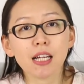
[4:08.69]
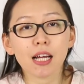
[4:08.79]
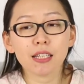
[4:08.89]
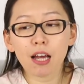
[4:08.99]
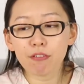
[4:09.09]

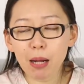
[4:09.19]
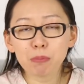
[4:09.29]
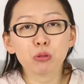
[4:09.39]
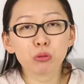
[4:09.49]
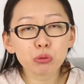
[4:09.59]
and have
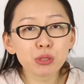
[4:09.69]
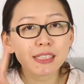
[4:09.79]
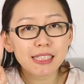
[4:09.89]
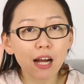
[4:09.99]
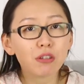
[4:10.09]
up to
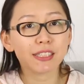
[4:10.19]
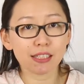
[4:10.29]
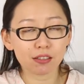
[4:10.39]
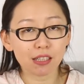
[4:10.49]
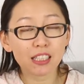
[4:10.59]
2,000,